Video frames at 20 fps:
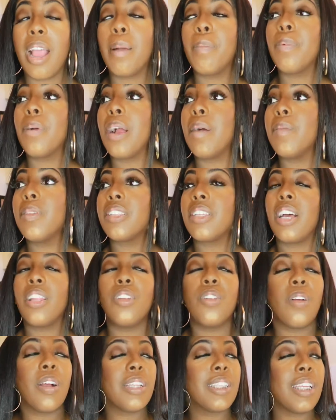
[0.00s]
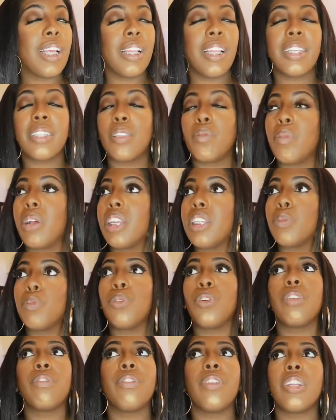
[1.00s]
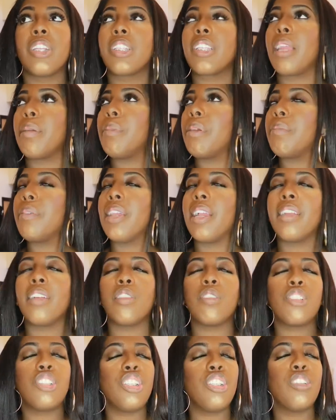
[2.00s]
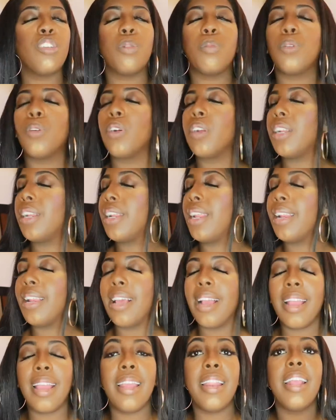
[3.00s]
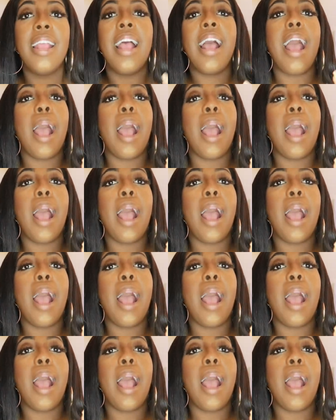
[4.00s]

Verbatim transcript: I promise. I know I sound like somebody's boyfriend. It's like, baby, I ain't gonna cheat no more. And then they lying.